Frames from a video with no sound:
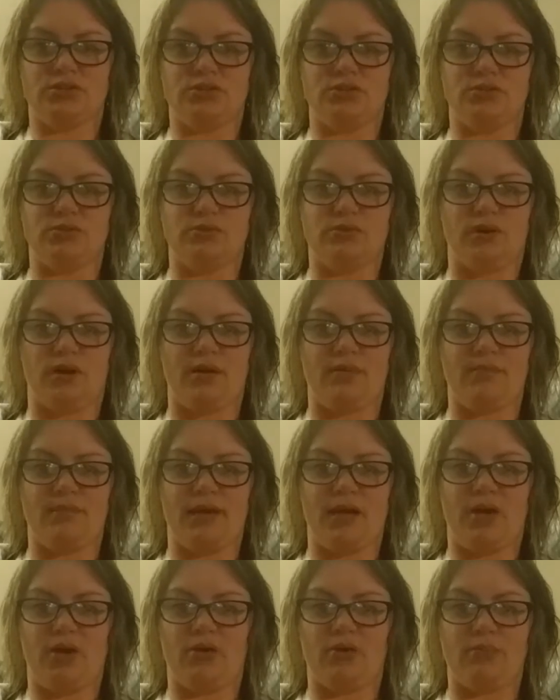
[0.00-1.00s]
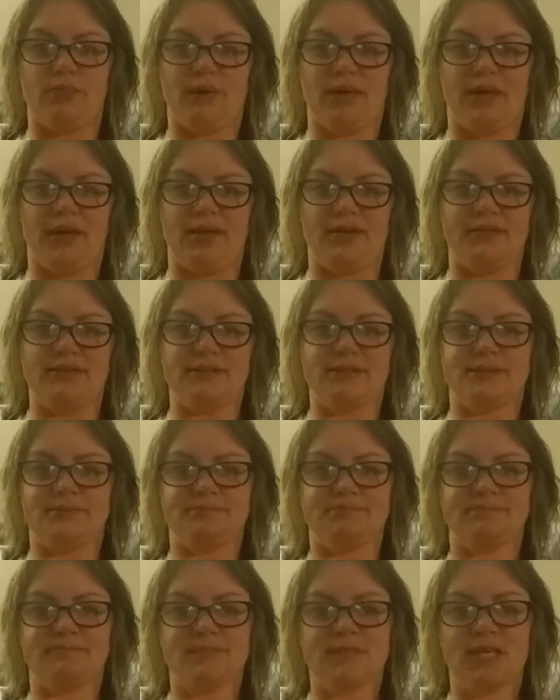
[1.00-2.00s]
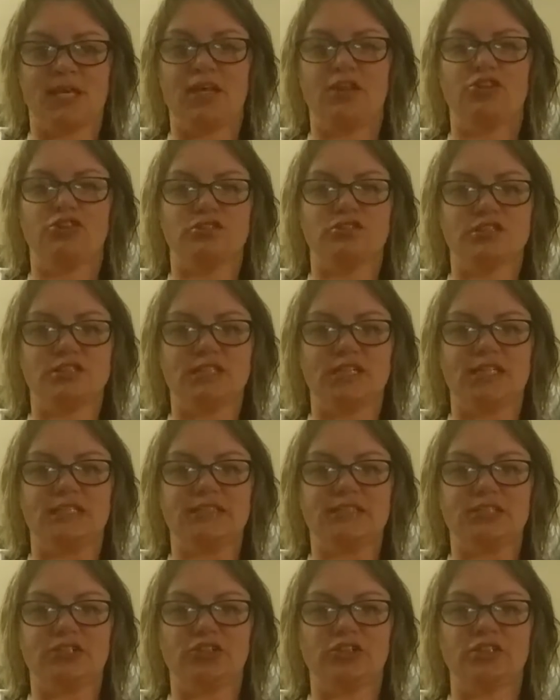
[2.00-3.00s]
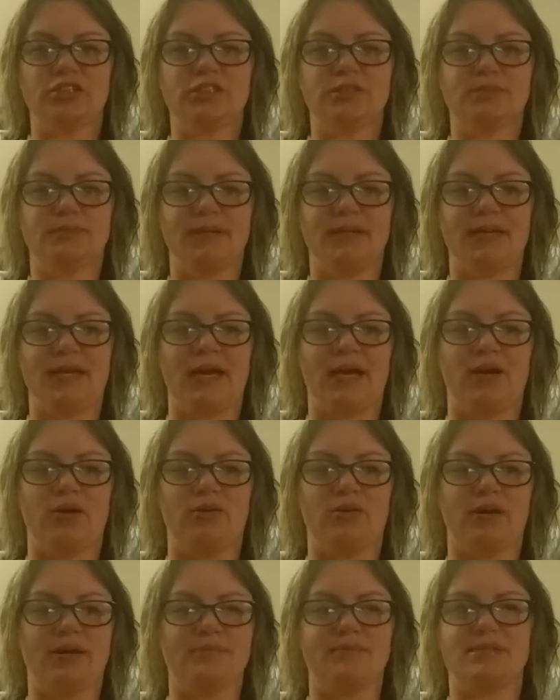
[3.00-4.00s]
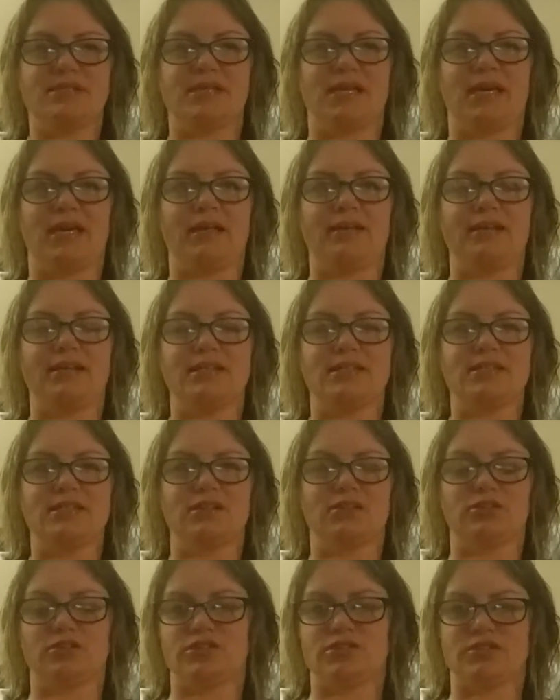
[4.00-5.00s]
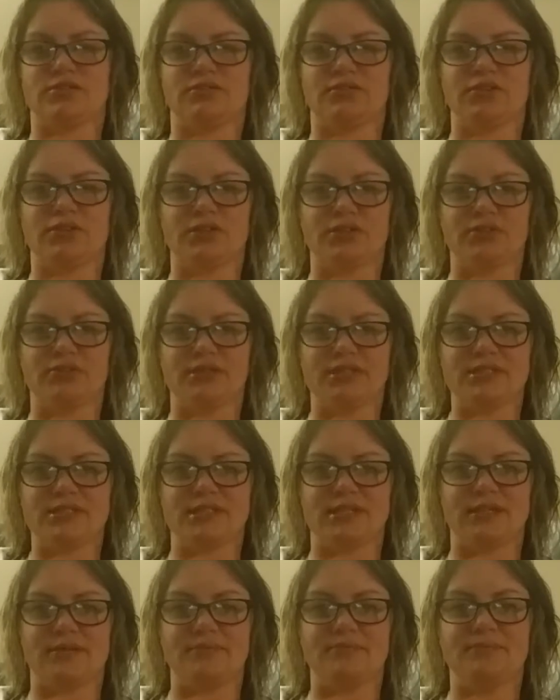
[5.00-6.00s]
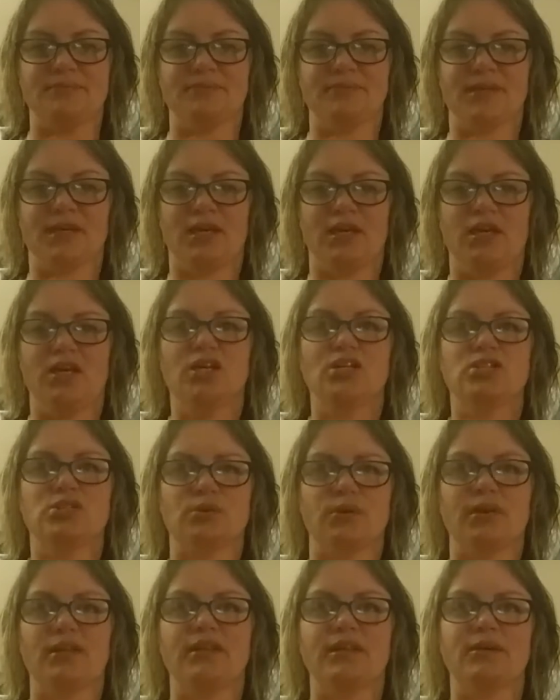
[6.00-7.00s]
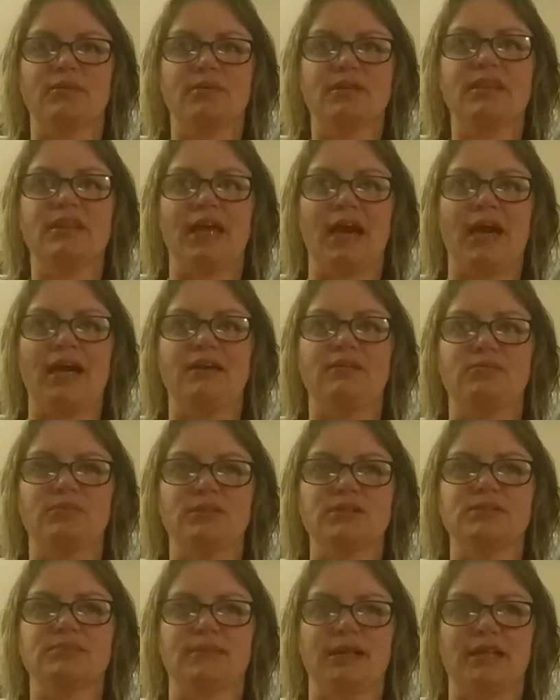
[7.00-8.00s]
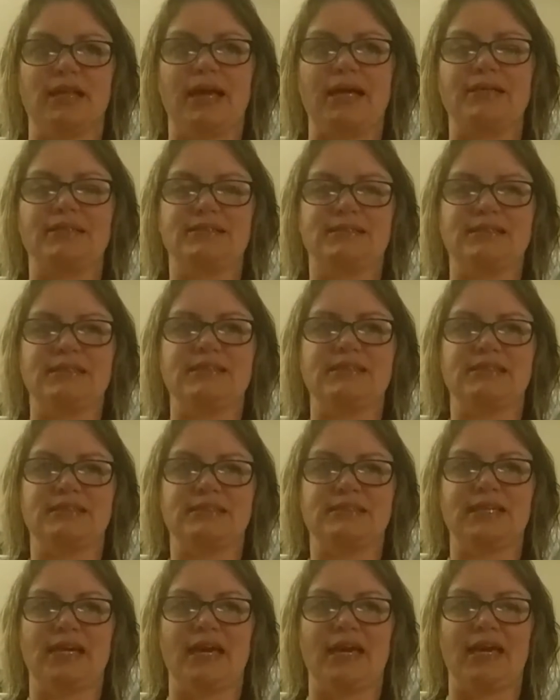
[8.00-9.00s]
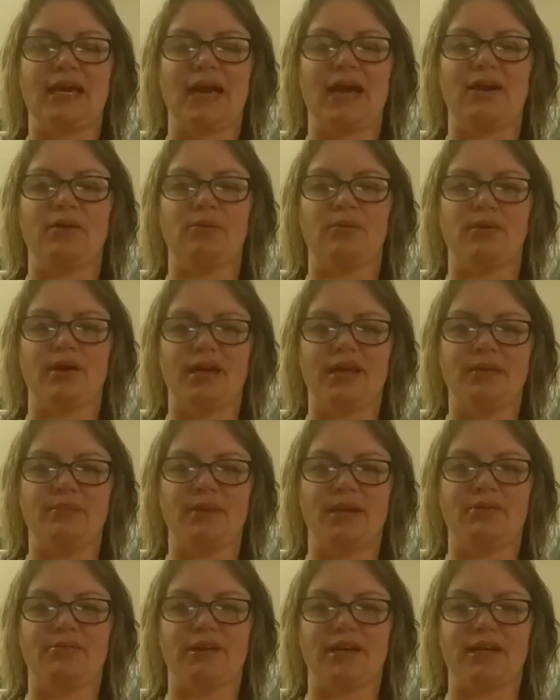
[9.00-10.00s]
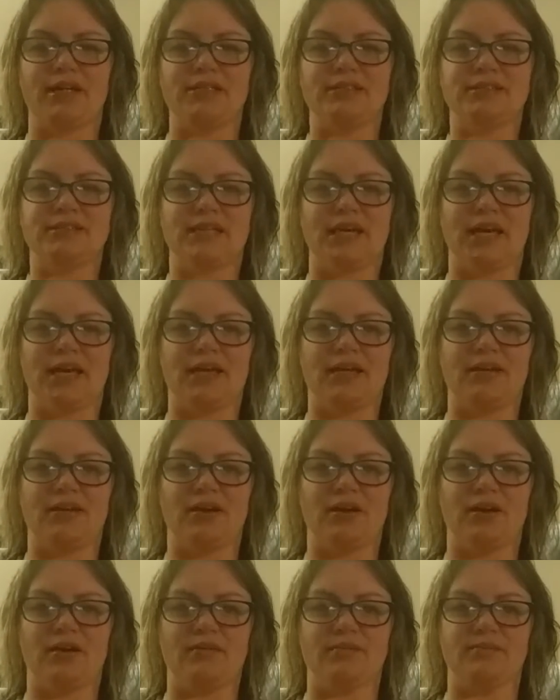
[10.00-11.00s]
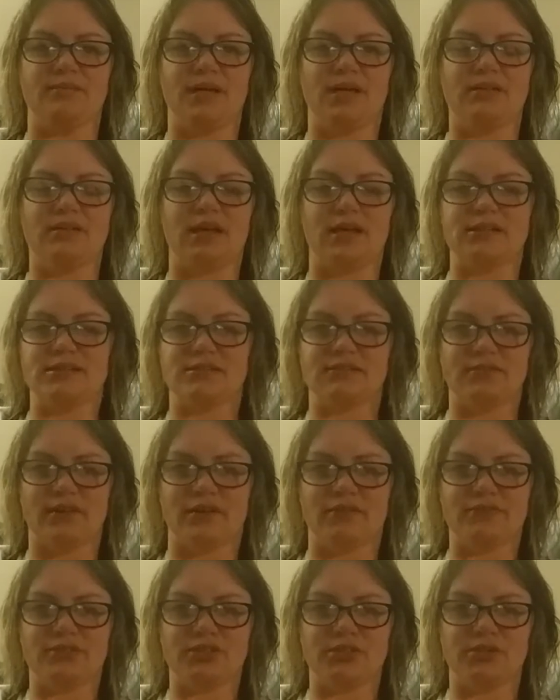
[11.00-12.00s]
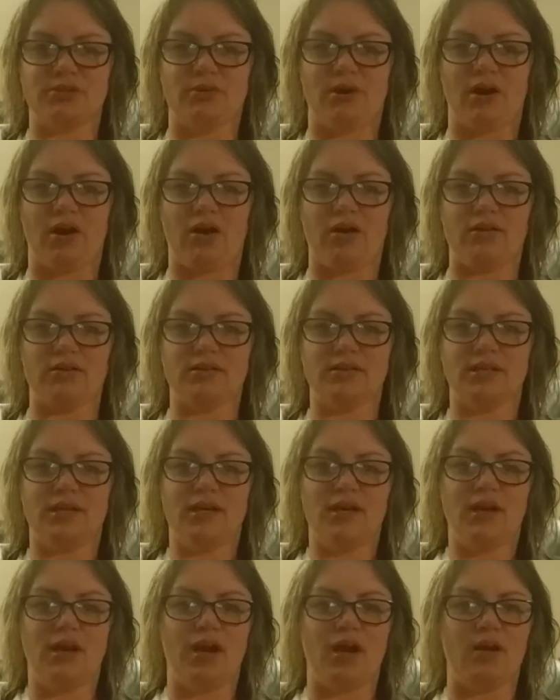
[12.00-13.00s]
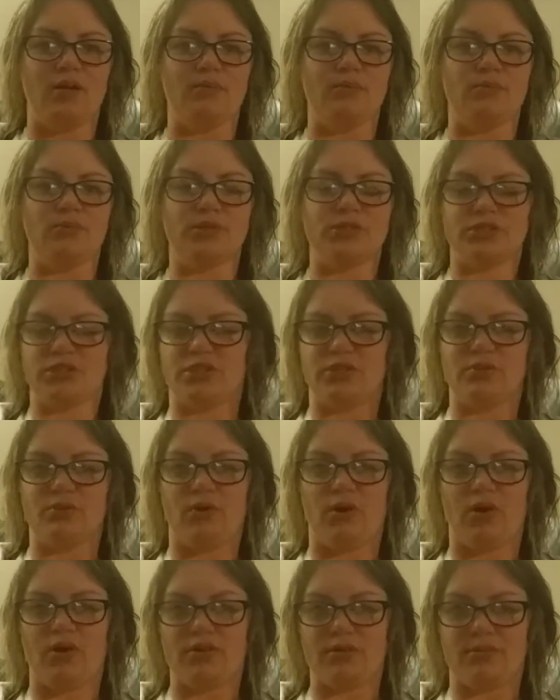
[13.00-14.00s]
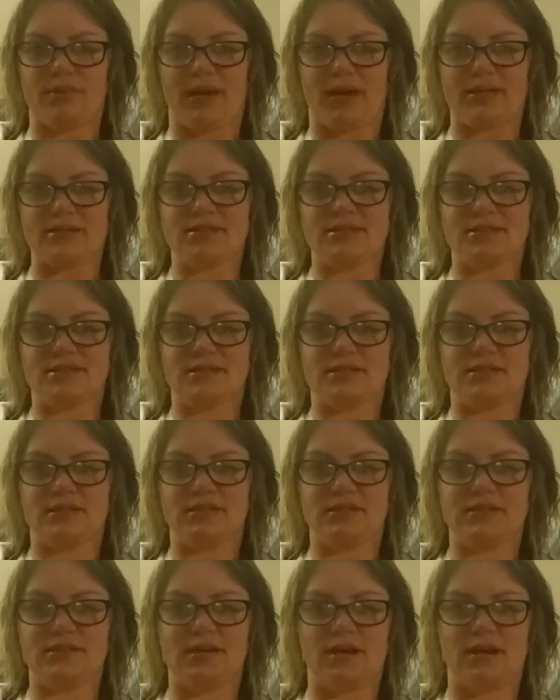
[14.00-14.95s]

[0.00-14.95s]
to help, and there's days that it hurts, but now I'm saying at least it hurts for a good reason. So I think with that was my last thing to say. I will end my rant, and lots of love to you all. Wishing you all the best.